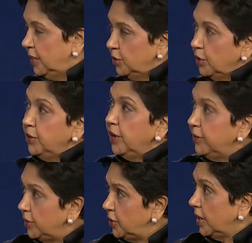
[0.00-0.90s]
so
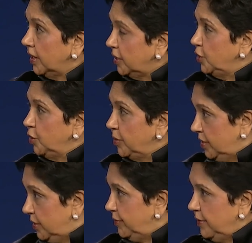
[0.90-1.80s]
nourish our consumers
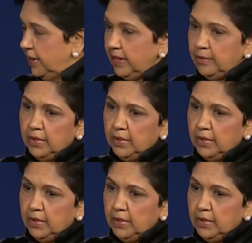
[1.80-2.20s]
differently.